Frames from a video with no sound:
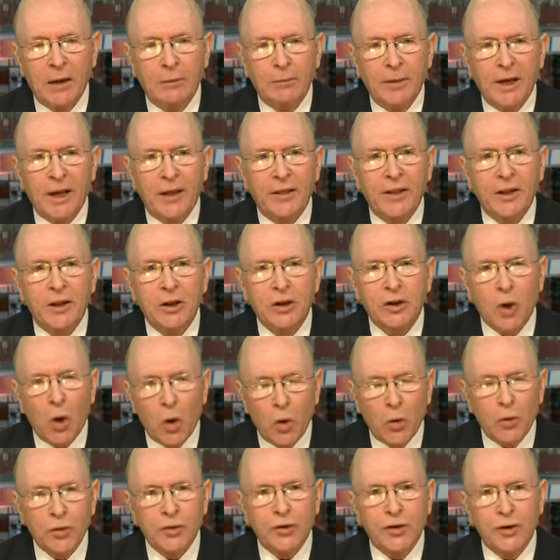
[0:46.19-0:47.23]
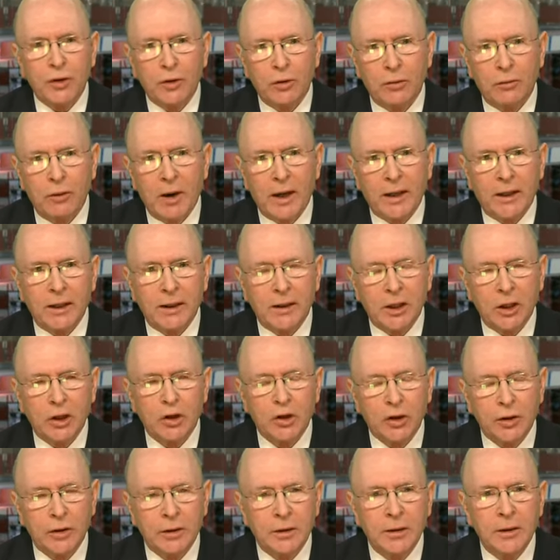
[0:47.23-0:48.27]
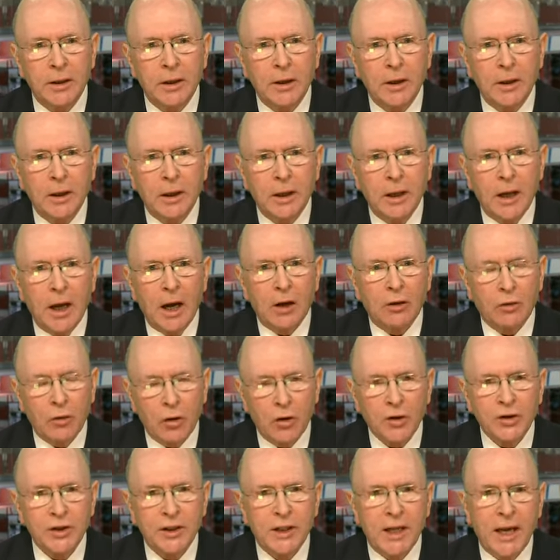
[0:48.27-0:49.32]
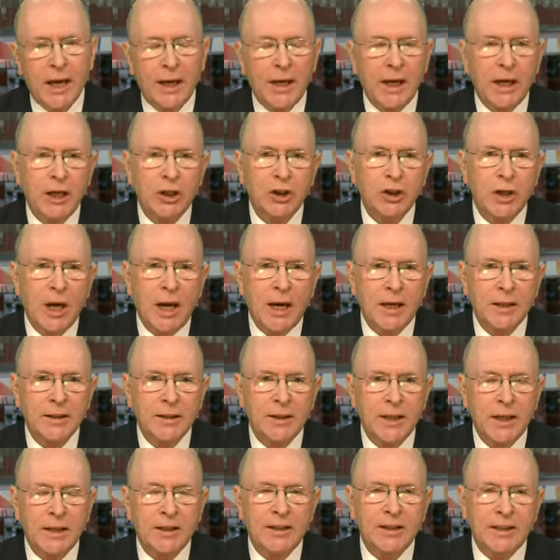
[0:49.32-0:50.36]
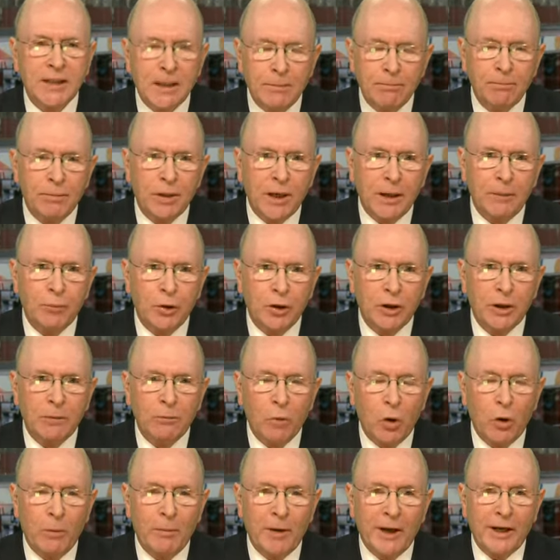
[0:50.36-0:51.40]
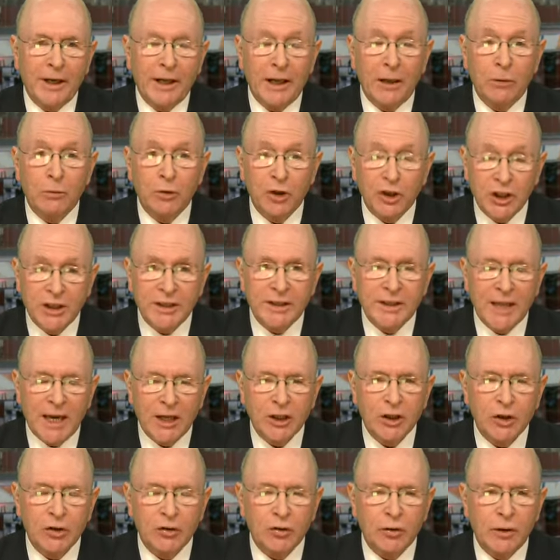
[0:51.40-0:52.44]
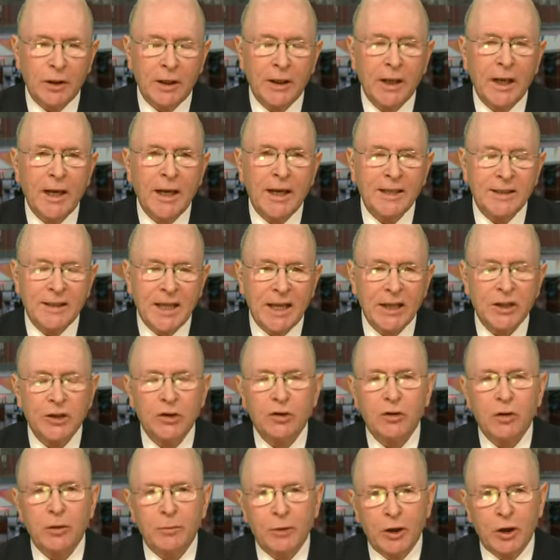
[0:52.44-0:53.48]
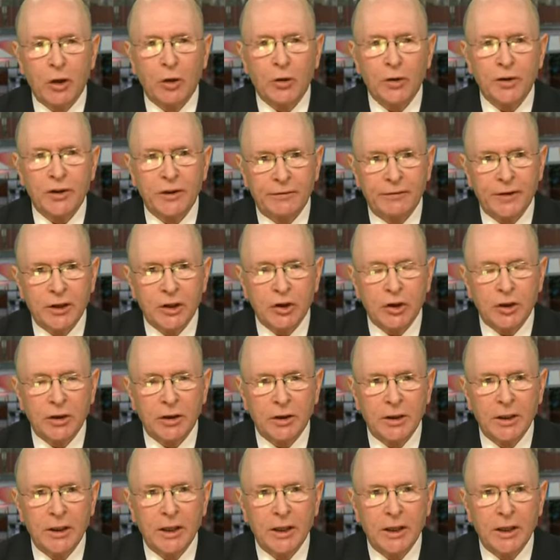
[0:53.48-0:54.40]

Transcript: But I think there's also a recognition across the NHS that simply putting more money in, which is necessary but not sufficient,